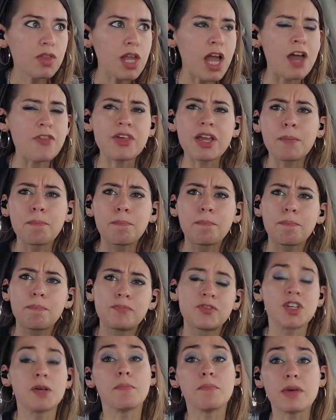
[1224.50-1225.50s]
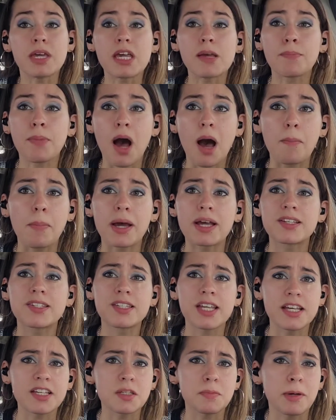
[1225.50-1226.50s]
I think, to me, Popeye's
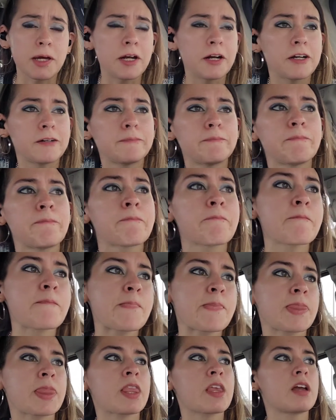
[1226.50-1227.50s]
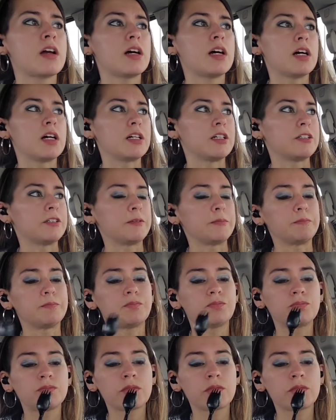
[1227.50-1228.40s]
tastes better. And